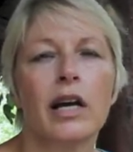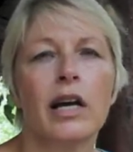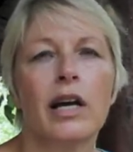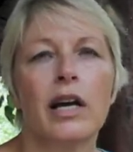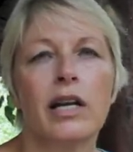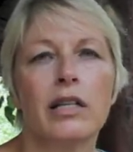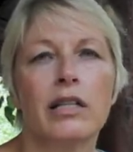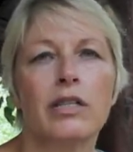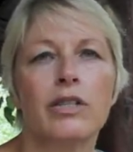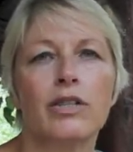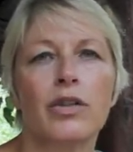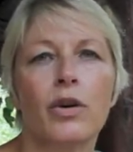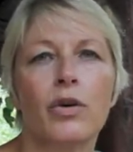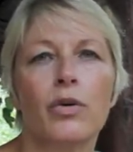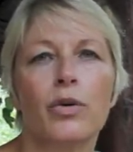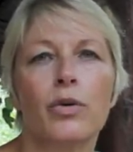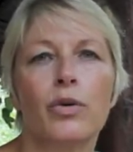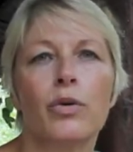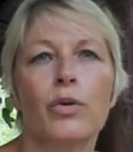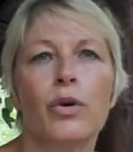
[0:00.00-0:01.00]
And
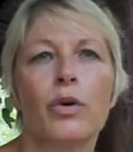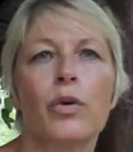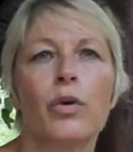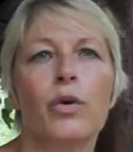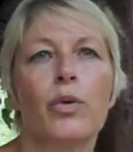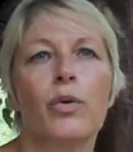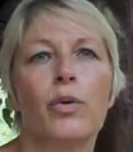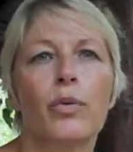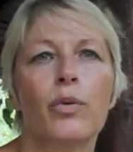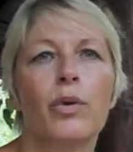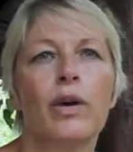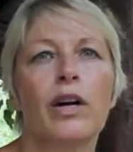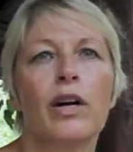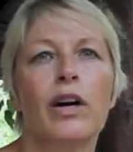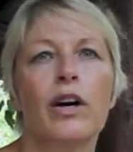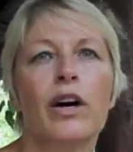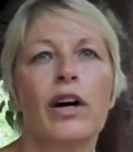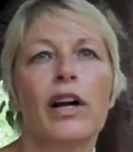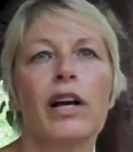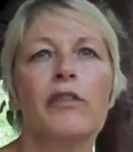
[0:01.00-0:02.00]
so
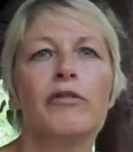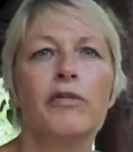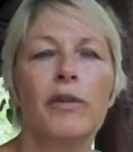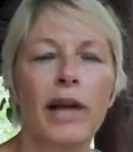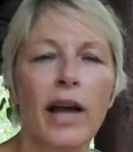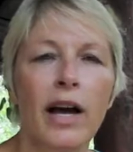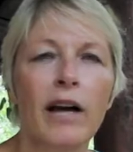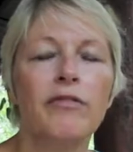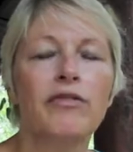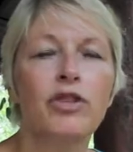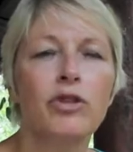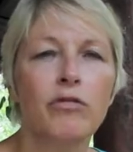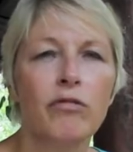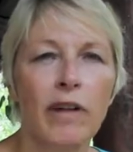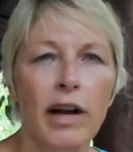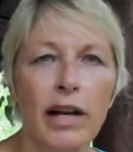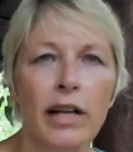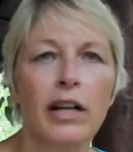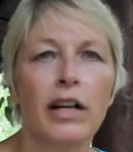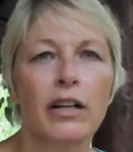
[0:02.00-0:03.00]
if we have to
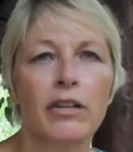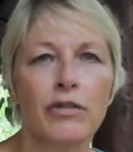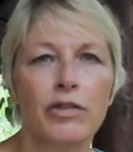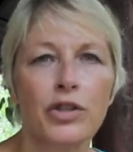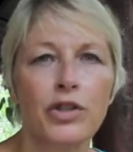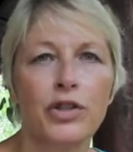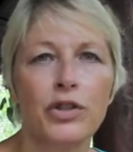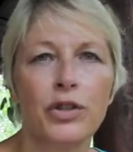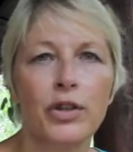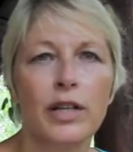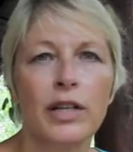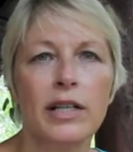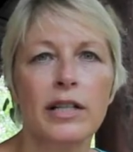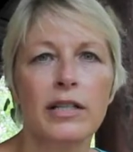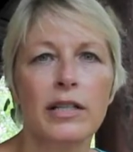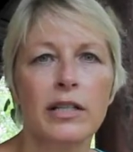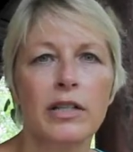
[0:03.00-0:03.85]
write our own stories,